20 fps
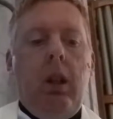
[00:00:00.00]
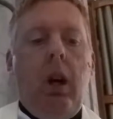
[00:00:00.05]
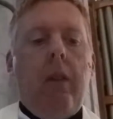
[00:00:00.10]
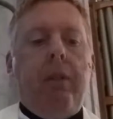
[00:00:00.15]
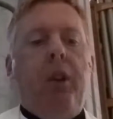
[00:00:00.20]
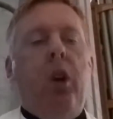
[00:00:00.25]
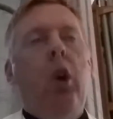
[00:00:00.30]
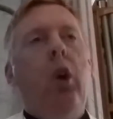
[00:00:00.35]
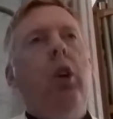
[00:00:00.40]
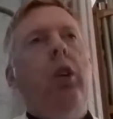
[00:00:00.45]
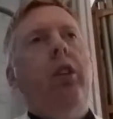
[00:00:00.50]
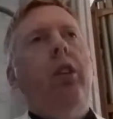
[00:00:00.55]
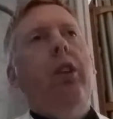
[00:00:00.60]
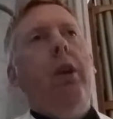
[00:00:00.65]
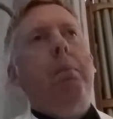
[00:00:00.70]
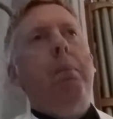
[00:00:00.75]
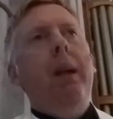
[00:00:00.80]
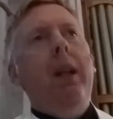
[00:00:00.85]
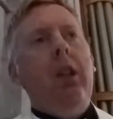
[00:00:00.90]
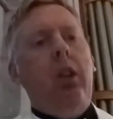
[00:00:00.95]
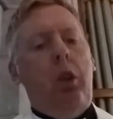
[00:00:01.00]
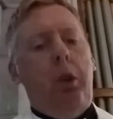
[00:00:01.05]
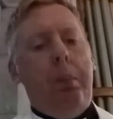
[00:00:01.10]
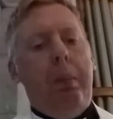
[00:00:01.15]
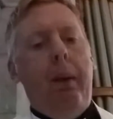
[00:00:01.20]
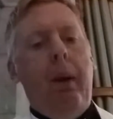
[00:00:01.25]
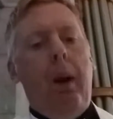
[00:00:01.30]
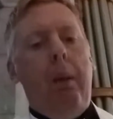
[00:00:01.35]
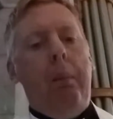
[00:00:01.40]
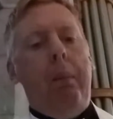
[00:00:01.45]
Of course, the biggest
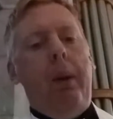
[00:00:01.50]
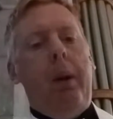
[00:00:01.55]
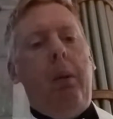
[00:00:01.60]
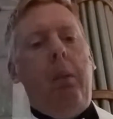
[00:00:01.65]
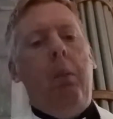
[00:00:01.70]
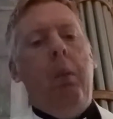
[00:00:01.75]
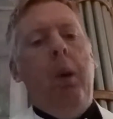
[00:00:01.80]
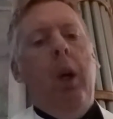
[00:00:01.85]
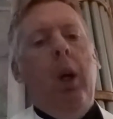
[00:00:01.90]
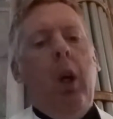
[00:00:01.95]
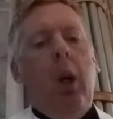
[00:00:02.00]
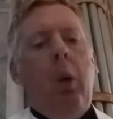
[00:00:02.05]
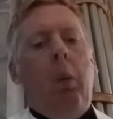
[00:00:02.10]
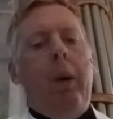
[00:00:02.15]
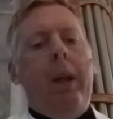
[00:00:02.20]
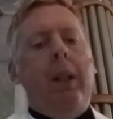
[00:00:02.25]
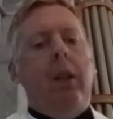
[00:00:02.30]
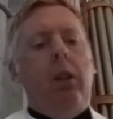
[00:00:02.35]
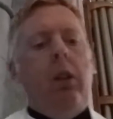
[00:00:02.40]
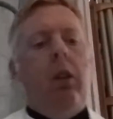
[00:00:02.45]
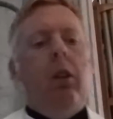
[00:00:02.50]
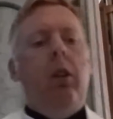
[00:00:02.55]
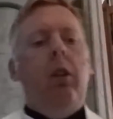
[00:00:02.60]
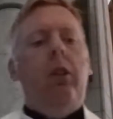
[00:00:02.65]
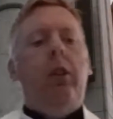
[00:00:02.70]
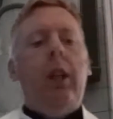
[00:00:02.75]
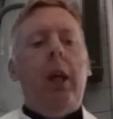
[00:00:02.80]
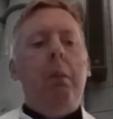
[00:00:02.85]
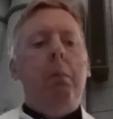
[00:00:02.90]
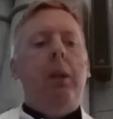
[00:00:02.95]
problem we do
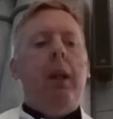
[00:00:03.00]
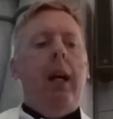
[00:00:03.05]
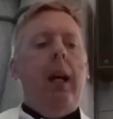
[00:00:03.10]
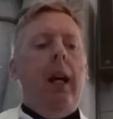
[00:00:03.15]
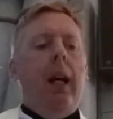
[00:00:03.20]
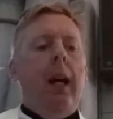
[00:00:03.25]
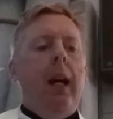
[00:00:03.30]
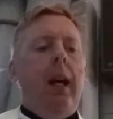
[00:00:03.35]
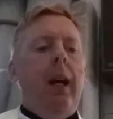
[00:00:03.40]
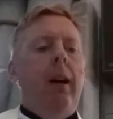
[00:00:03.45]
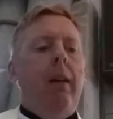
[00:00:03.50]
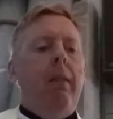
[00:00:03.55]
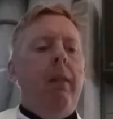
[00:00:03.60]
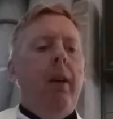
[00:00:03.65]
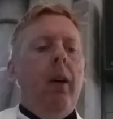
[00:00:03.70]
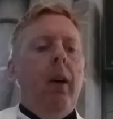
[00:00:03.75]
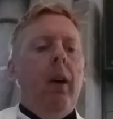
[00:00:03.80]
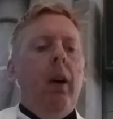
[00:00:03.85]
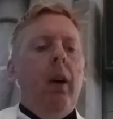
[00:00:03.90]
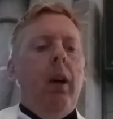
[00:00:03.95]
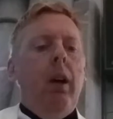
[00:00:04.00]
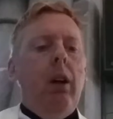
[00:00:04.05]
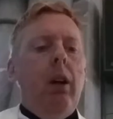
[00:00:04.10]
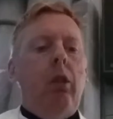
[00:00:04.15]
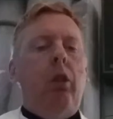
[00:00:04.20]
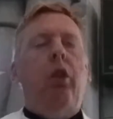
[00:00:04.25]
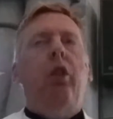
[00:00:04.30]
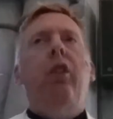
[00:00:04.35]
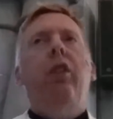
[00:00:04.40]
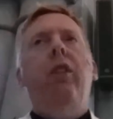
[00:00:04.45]
seem to have
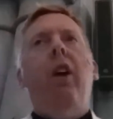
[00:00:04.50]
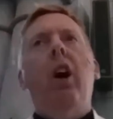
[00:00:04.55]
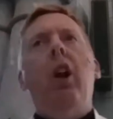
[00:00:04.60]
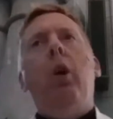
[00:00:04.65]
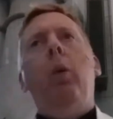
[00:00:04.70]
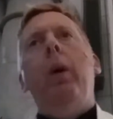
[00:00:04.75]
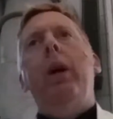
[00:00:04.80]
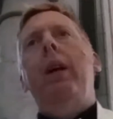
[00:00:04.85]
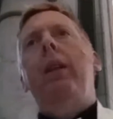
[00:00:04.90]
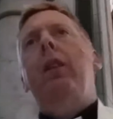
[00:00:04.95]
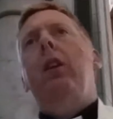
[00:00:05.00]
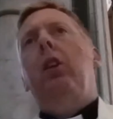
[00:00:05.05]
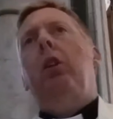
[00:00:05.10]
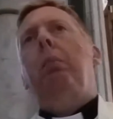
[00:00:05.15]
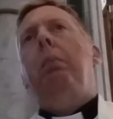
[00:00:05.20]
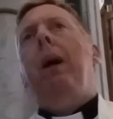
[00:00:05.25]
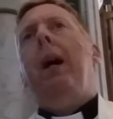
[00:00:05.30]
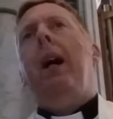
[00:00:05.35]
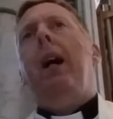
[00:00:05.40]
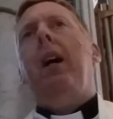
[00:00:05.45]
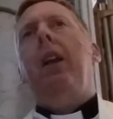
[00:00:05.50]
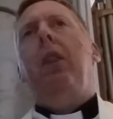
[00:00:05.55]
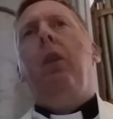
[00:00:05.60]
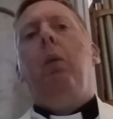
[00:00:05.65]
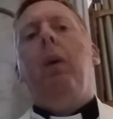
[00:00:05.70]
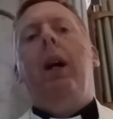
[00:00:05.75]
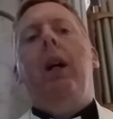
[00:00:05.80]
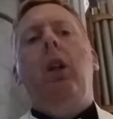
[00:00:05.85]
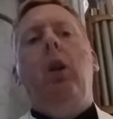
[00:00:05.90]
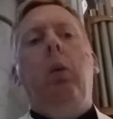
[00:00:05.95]
is following this
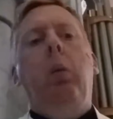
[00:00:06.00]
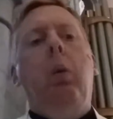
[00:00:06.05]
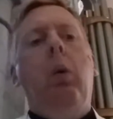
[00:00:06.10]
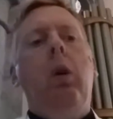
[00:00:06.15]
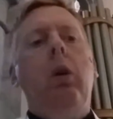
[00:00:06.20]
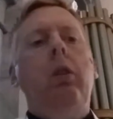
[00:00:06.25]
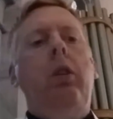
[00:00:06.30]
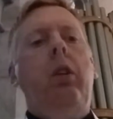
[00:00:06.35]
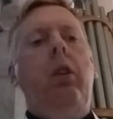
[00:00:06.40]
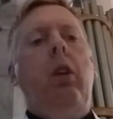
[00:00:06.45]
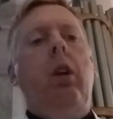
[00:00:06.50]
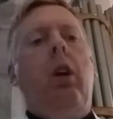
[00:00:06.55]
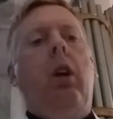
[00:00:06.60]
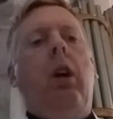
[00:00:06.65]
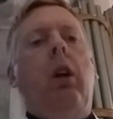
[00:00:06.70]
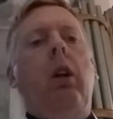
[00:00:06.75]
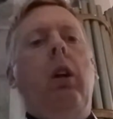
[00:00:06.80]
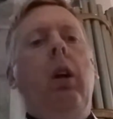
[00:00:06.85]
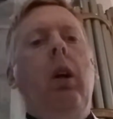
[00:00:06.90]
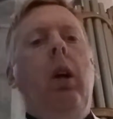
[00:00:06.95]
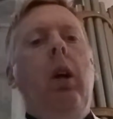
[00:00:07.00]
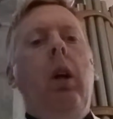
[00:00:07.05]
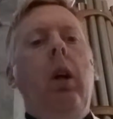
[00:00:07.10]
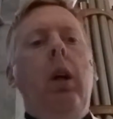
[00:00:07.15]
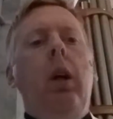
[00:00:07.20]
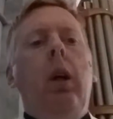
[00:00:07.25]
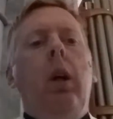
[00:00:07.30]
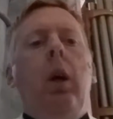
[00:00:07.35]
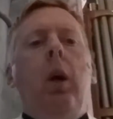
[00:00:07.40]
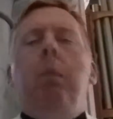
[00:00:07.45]
pathway towards God.
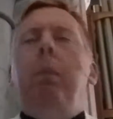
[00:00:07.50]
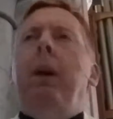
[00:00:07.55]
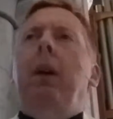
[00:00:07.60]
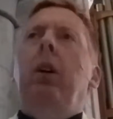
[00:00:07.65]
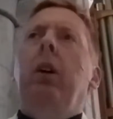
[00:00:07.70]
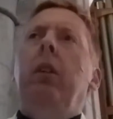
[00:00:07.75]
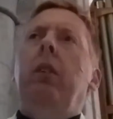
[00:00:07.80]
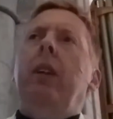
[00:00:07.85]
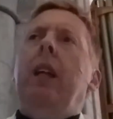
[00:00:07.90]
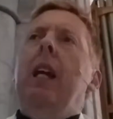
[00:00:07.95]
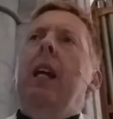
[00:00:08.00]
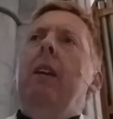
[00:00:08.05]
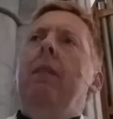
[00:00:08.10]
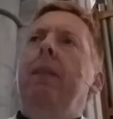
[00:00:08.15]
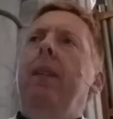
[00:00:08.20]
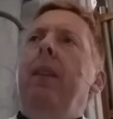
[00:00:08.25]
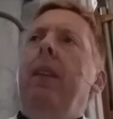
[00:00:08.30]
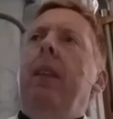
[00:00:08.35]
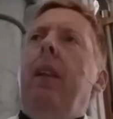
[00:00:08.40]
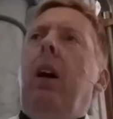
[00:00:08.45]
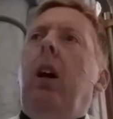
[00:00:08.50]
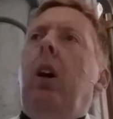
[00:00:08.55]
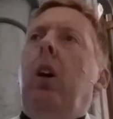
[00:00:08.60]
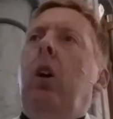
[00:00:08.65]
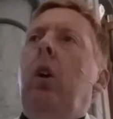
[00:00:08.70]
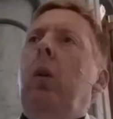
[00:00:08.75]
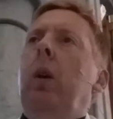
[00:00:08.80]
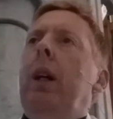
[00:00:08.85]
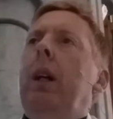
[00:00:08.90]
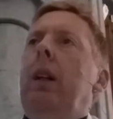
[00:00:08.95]
Because even
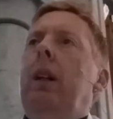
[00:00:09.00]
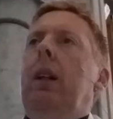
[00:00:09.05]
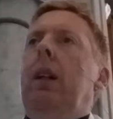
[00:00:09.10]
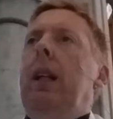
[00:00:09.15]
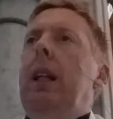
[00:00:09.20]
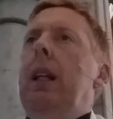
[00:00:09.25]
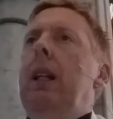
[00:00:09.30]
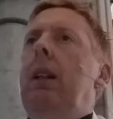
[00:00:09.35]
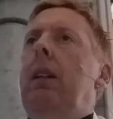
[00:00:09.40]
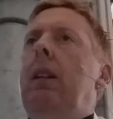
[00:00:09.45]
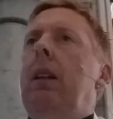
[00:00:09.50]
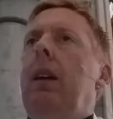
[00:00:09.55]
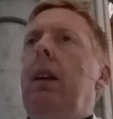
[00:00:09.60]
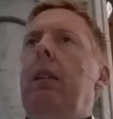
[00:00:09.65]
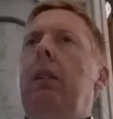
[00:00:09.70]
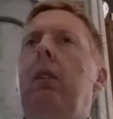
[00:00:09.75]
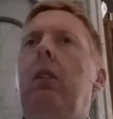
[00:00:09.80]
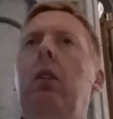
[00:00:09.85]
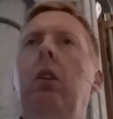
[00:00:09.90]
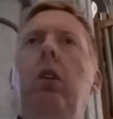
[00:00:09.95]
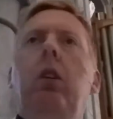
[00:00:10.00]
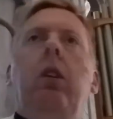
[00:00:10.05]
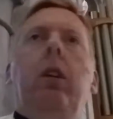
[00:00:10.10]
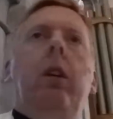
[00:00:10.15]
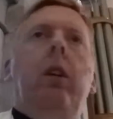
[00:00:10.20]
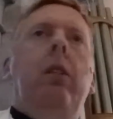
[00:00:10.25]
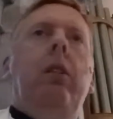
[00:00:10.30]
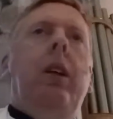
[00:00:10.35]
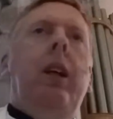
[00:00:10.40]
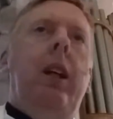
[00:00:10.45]
though it leads us to
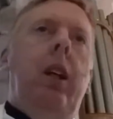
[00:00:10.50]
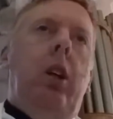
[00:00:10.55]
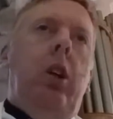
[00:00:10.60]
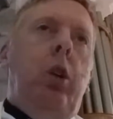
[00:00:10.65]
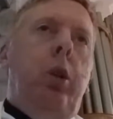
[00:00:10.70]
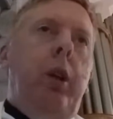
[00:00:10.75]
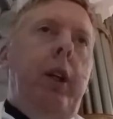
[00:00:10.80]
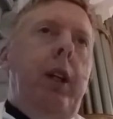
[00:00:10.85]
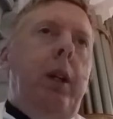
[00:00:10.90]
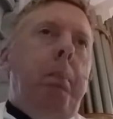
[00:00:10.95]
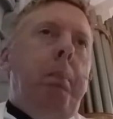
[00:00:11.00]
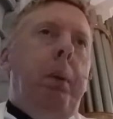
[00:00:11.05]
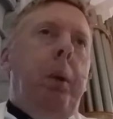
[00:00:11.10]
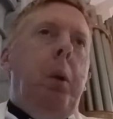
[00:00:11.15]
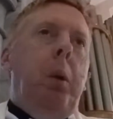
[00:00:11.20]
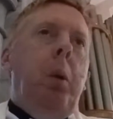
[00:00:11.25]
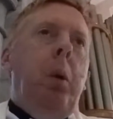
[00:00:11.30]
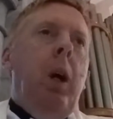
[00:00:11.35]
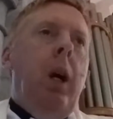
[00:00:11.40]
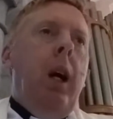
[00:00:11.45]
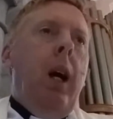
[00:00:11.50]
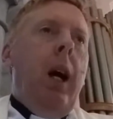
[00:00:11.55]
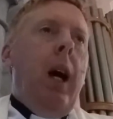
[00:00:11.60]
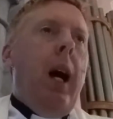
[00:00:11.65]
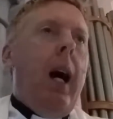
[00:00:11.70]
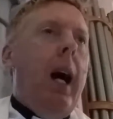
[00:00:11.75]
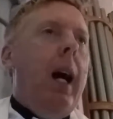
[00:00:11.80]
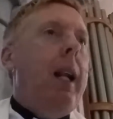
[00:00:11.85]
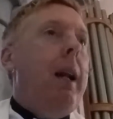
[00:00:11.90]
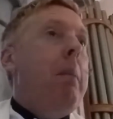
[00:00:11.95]
this incredible,
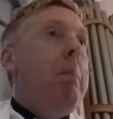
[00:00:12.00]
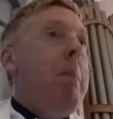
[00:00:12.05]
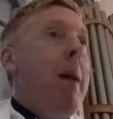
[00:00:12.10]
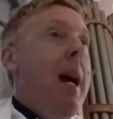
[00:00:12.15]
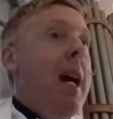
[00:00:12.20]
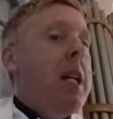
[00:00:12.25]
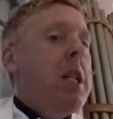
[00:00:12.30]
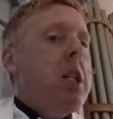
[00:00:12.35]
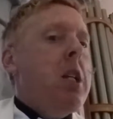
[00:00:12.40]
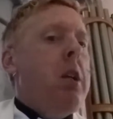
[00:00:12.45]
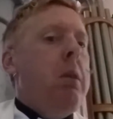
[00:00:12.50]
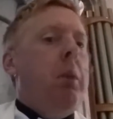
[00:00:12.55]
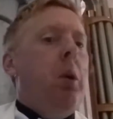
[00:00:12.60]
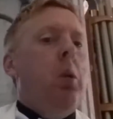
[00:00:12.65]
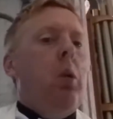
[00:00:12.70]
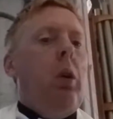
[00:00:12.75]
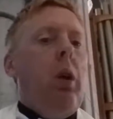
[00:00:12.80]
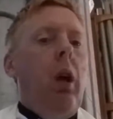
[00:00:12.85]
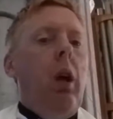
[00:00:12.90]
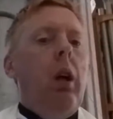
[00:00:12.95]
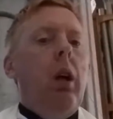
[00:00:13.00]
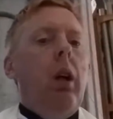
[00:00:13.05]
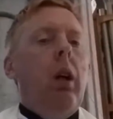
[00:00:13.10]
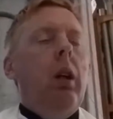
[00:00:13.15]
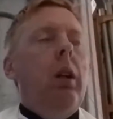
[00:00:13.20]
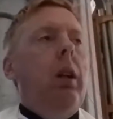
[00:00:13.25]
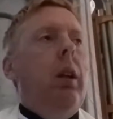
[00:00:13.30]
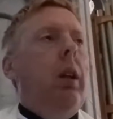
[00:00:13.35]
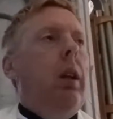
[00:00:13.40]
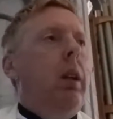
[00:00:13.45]
unimaginable
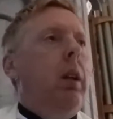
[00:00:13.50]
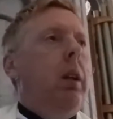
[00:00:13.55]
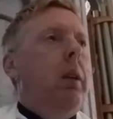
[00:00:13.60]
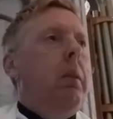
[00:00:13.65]
God,